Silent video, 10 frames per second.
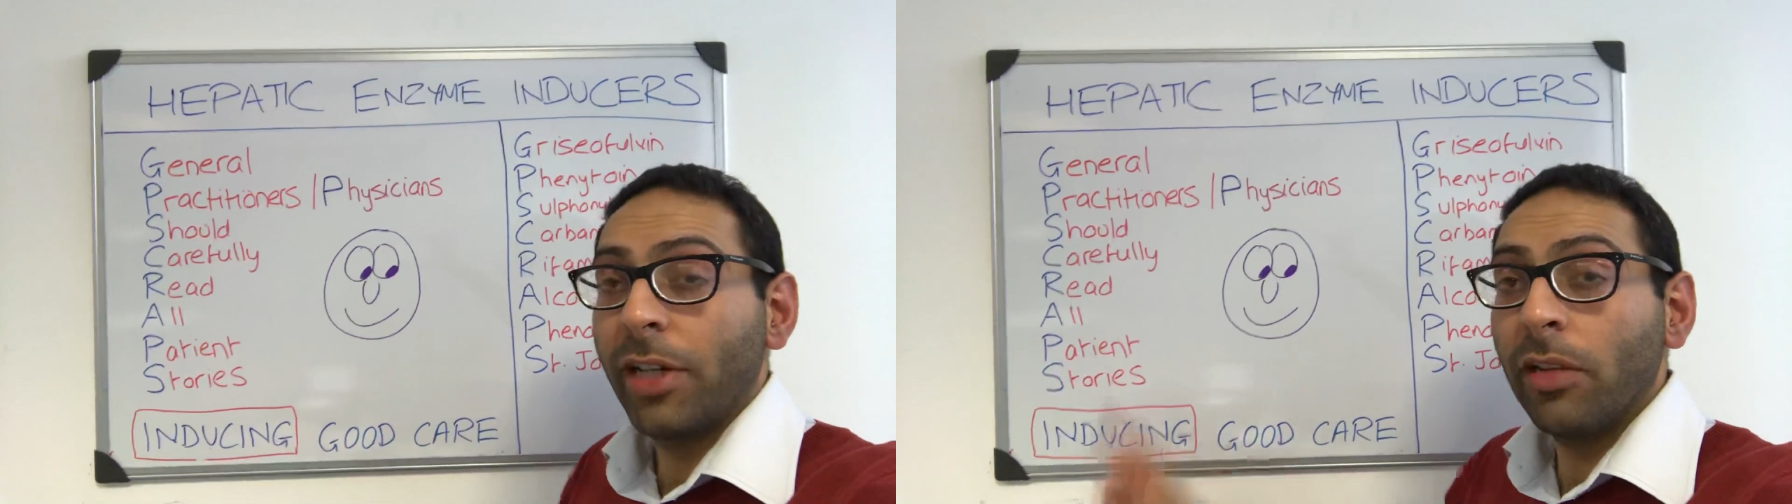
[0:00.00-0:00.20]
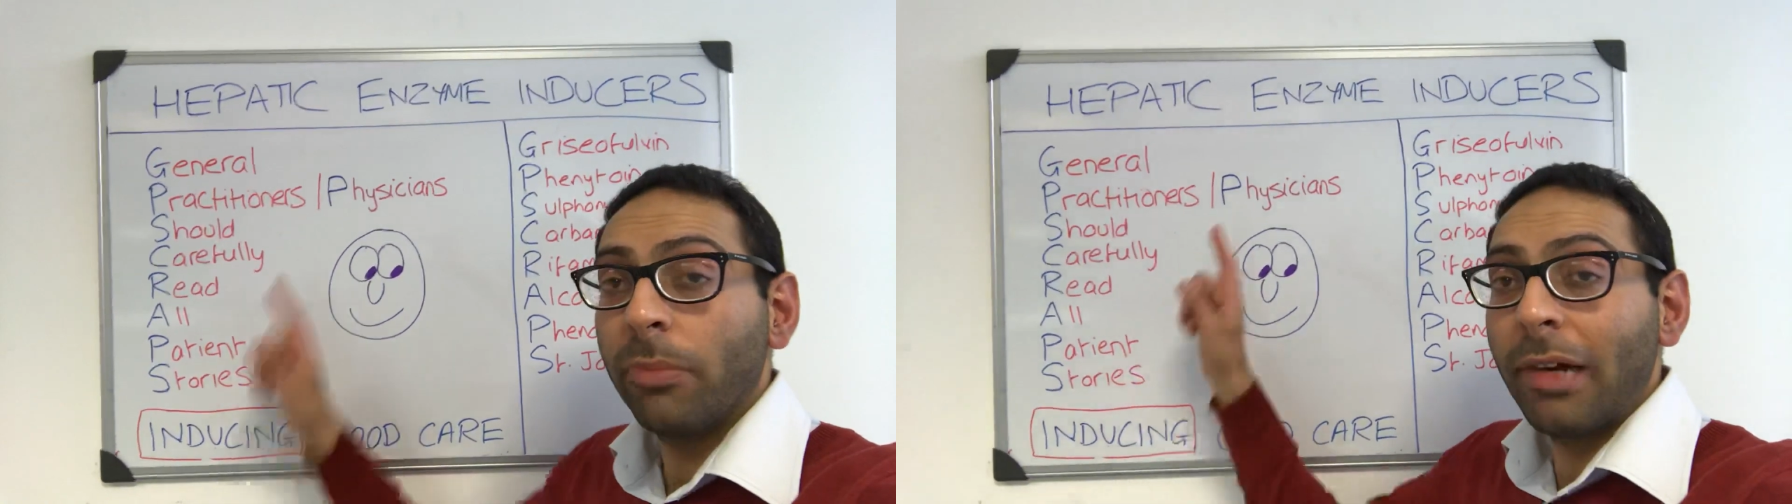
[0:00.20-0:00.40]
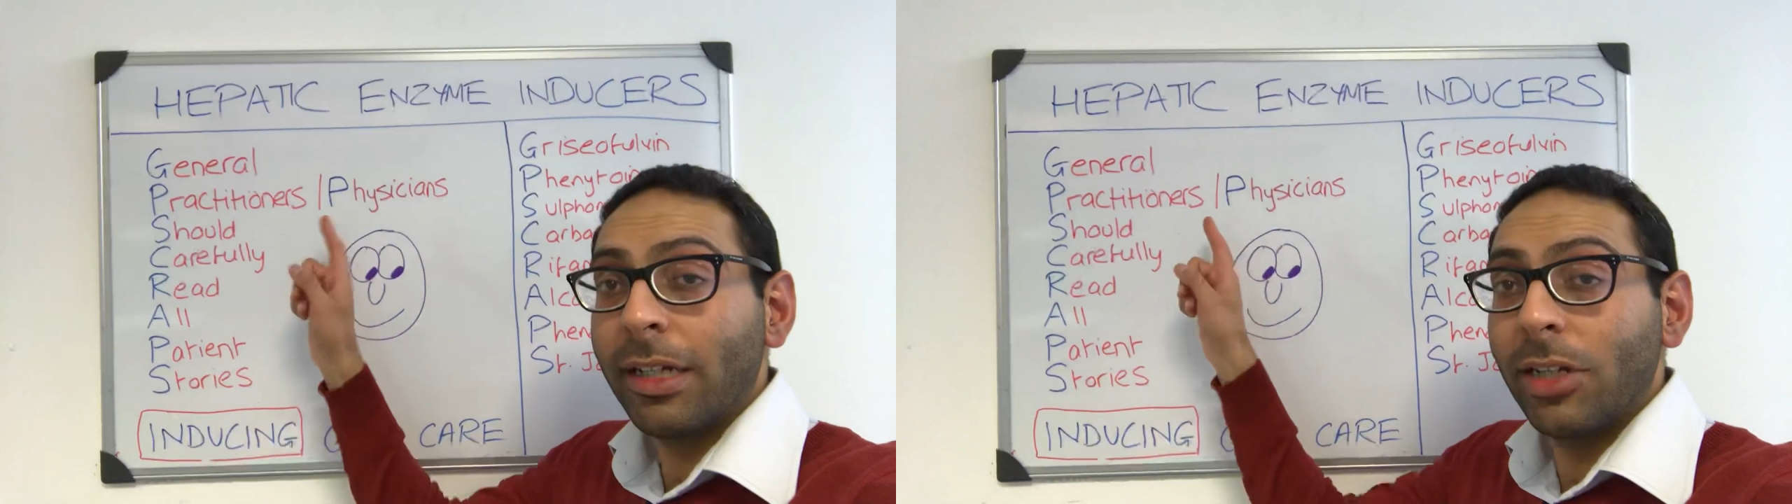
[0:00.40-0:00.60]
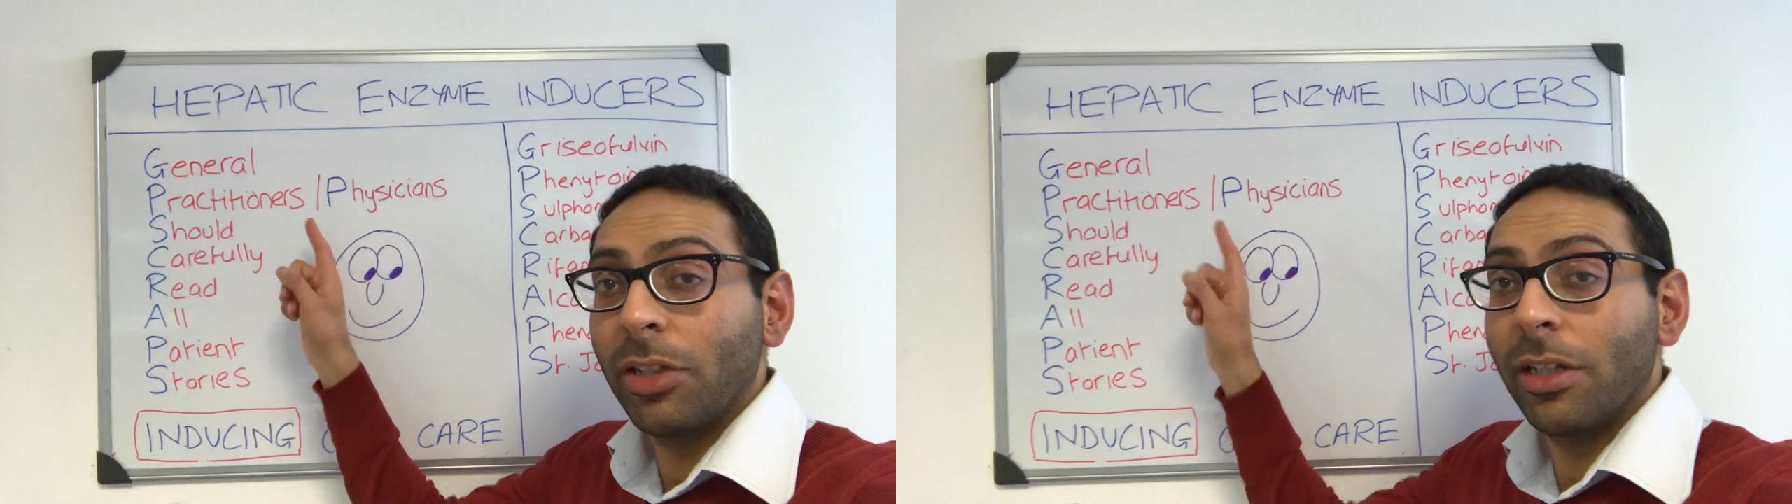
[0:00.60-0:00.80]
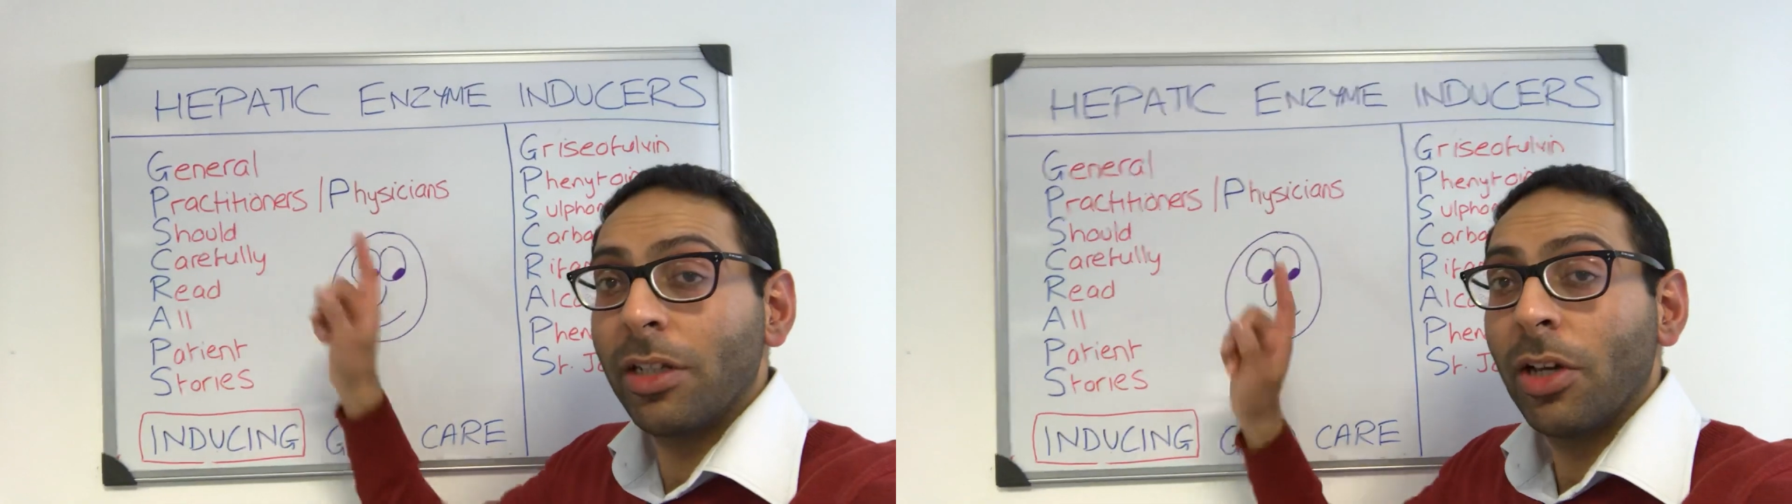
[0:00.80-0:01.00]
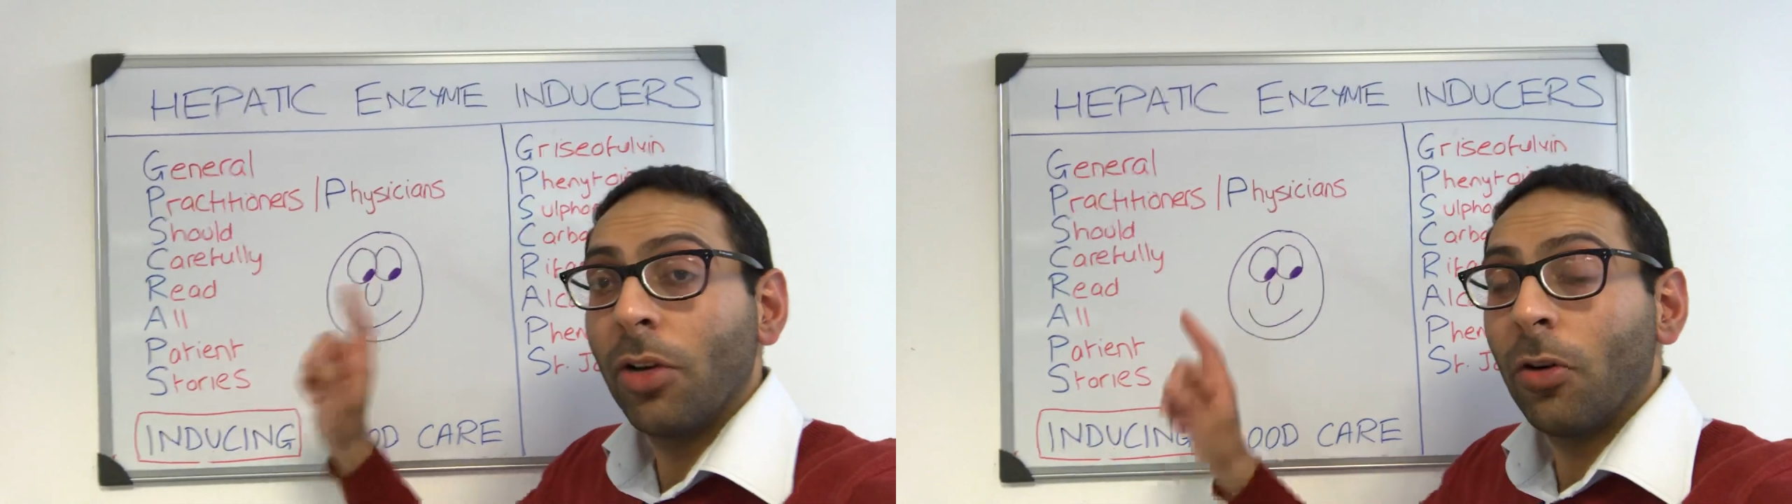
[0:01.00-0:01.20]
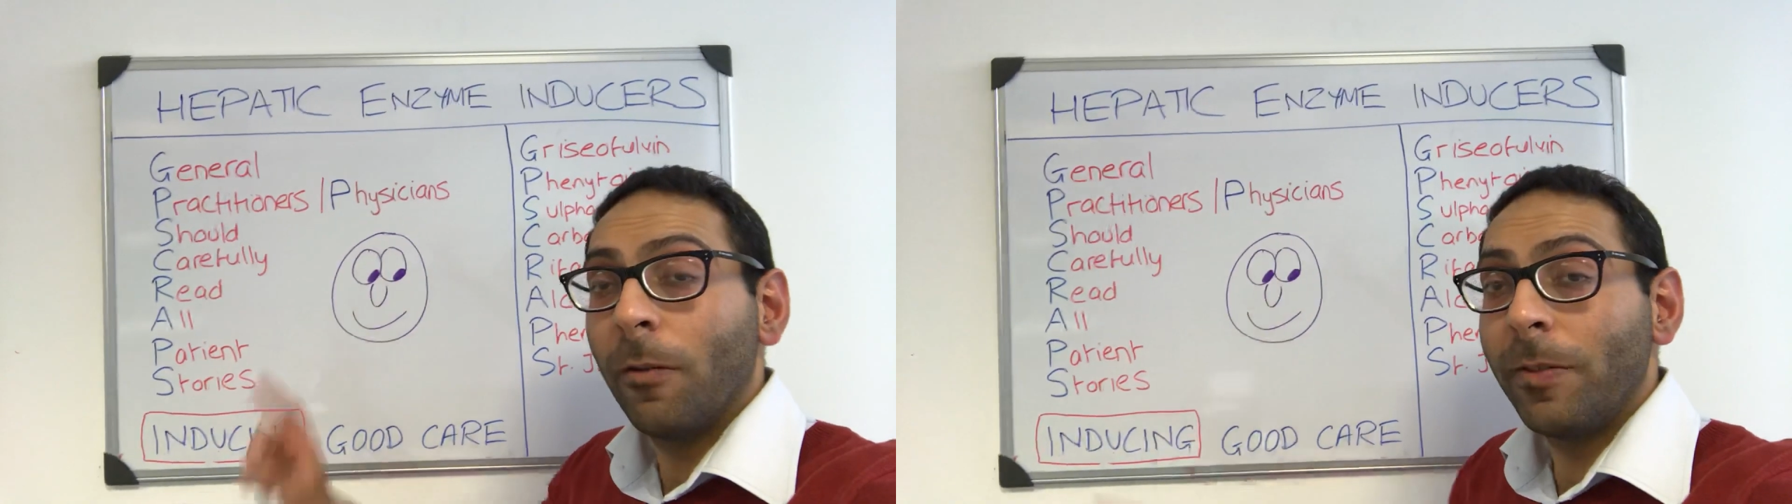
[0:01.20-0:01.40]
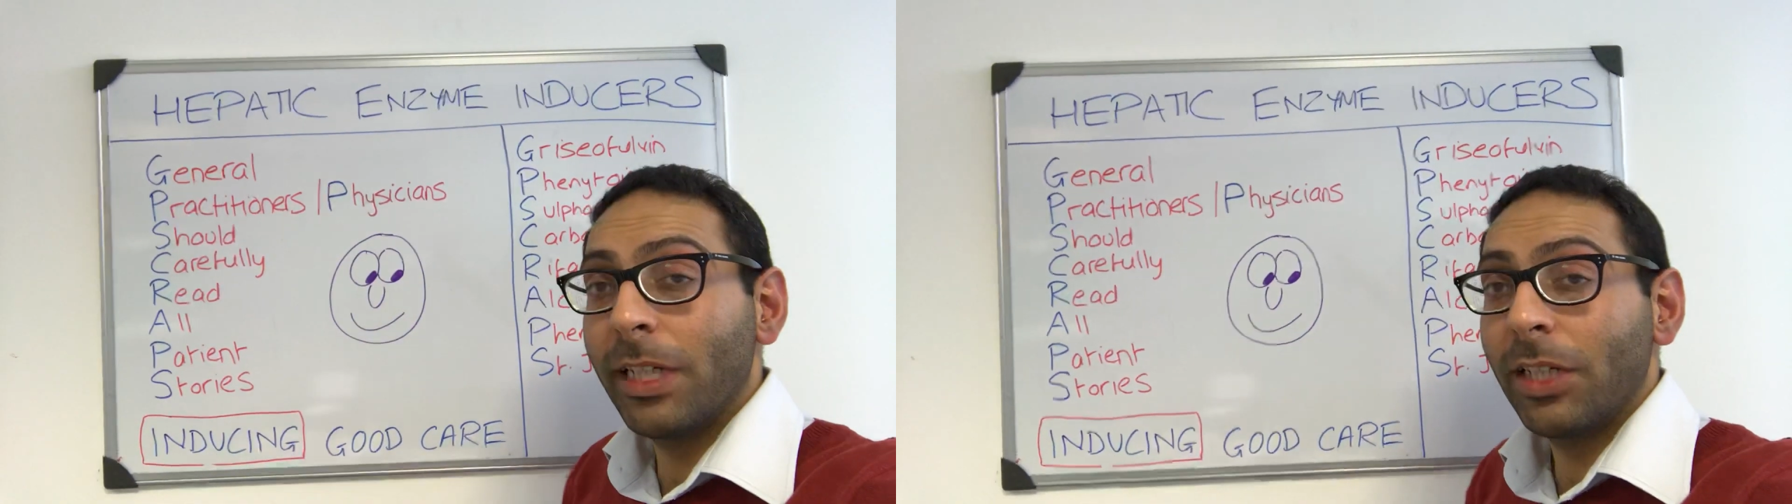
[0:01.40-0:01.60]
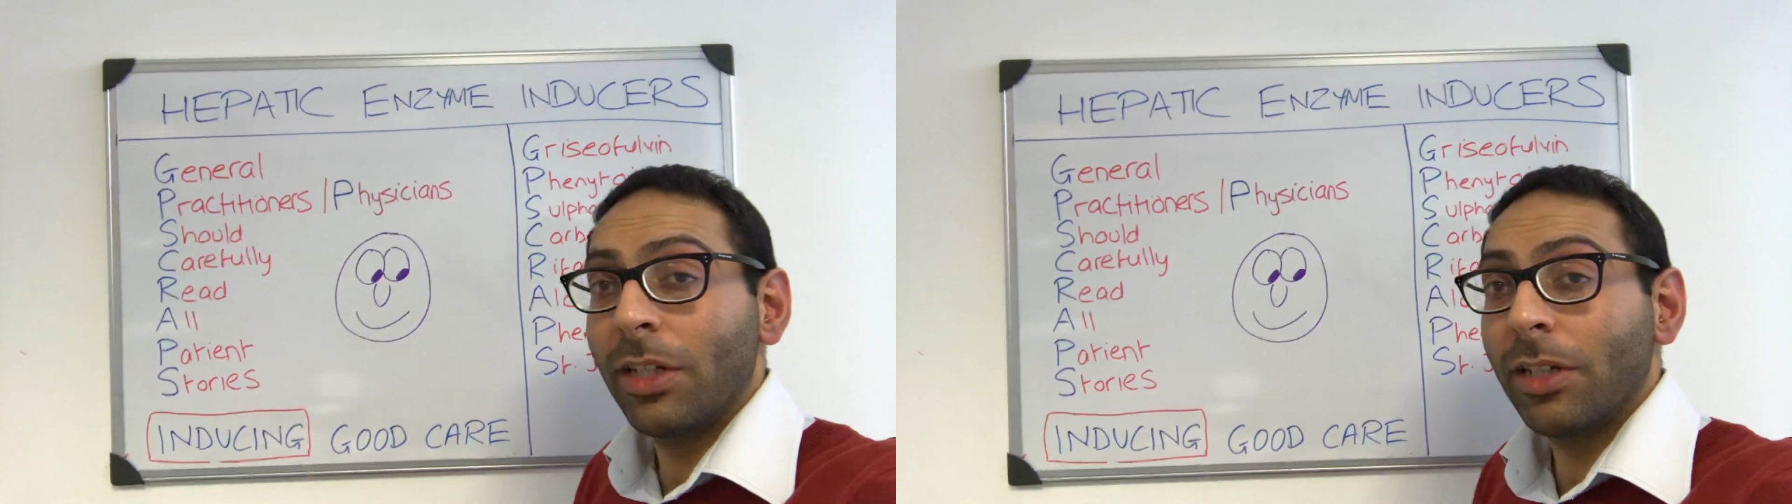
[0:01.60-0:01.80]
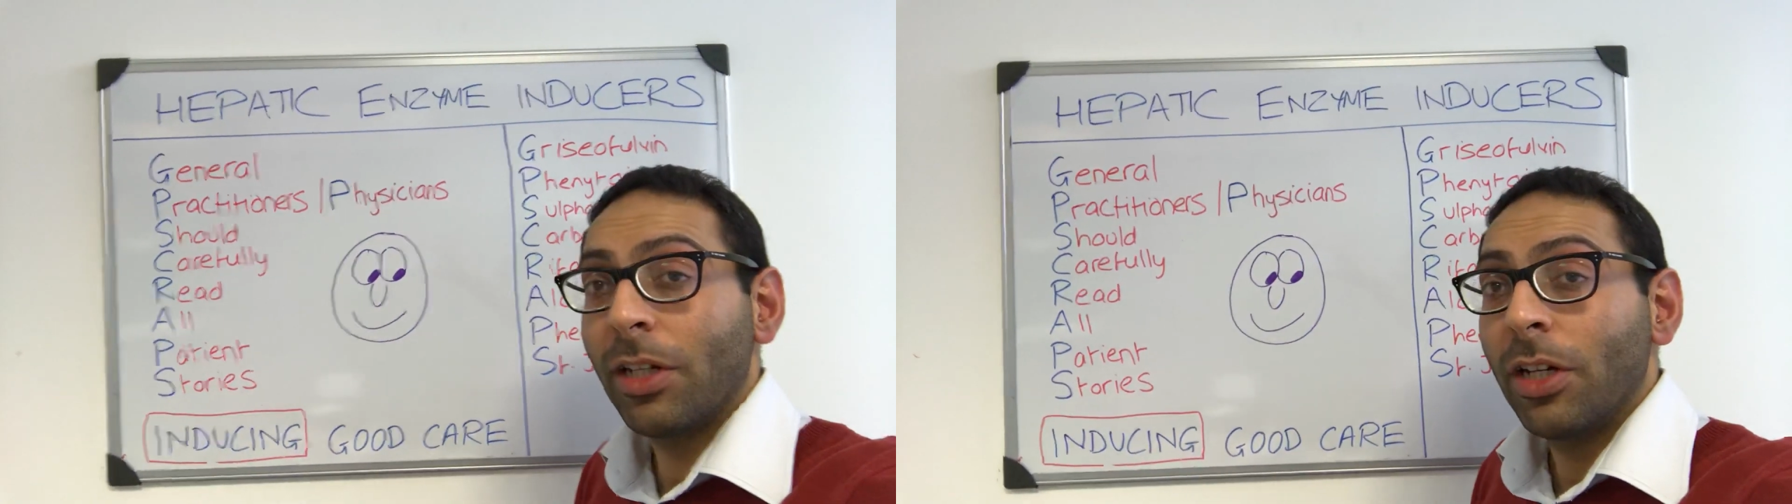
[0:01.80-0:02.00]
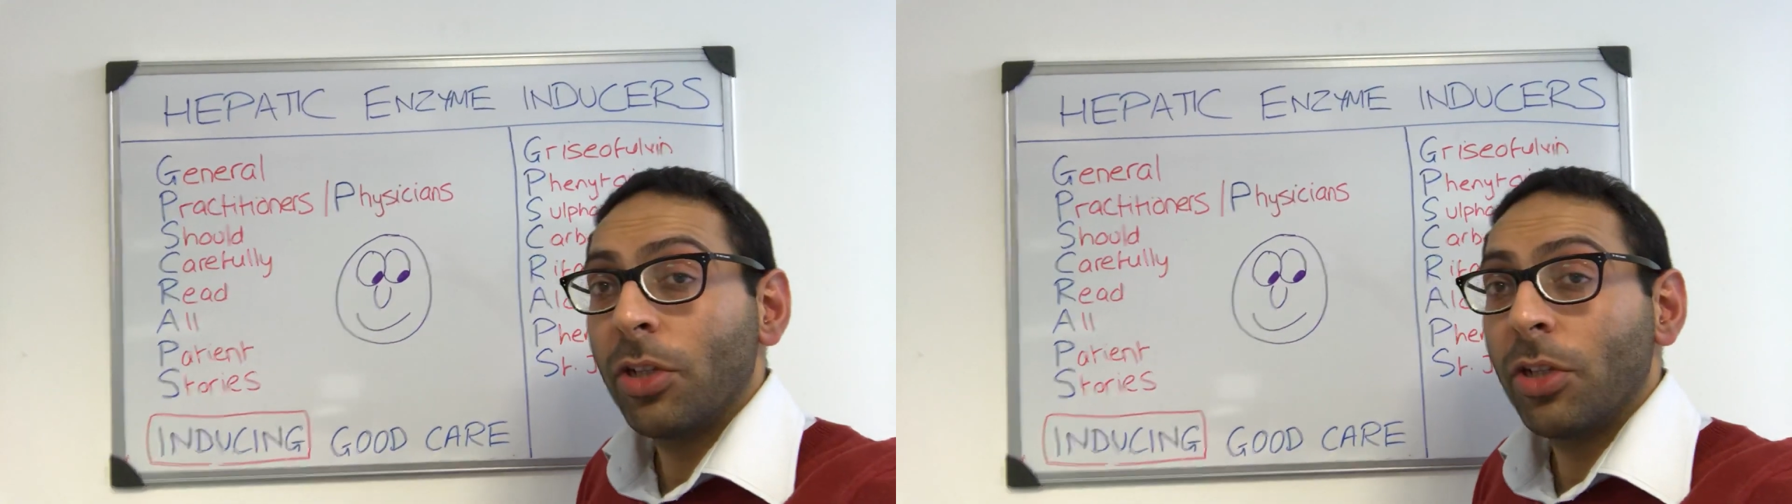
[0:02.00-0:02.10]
General practitioners or physicians